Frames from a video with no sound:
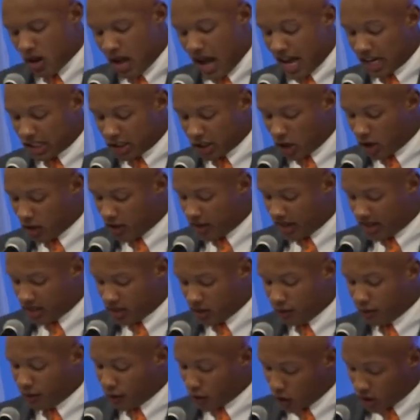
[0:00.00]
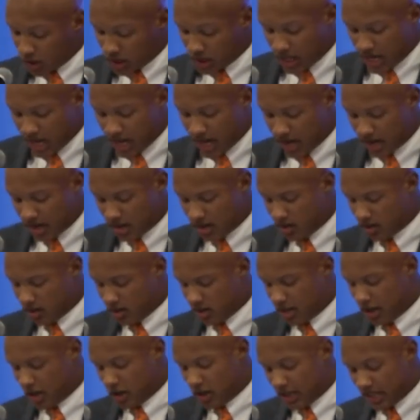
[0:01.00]
I saw this firsthand
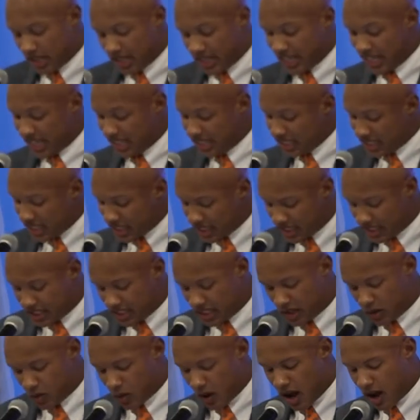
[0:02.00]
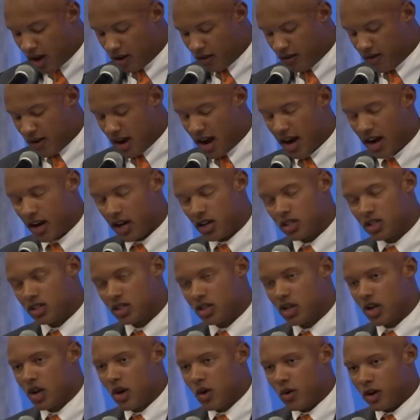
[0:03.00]
during the East Tennessee wildfires
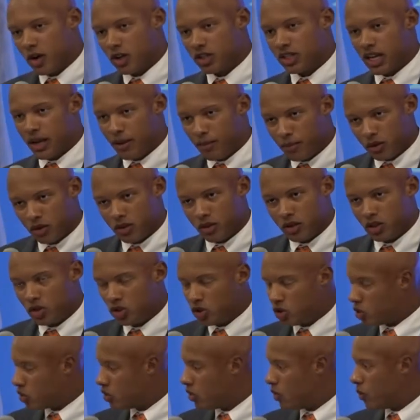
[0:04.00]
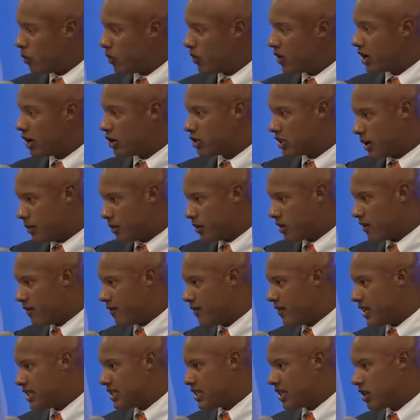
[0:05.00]
when I was able to
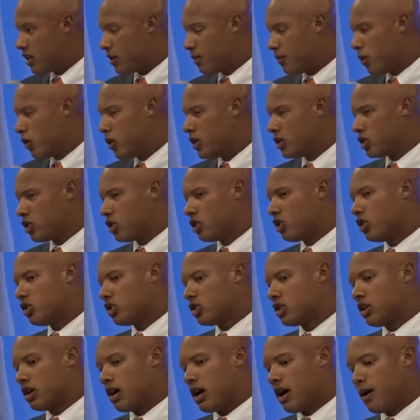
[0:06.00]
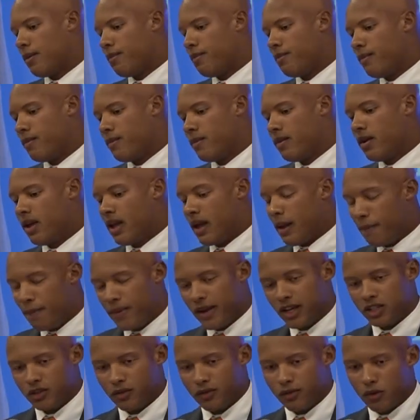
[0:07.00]
visit the Boys and Girls Club in
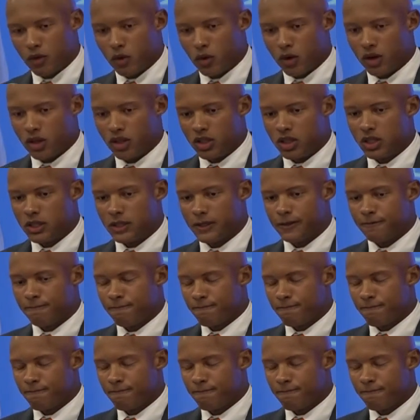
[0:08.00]
Pigeon Forge.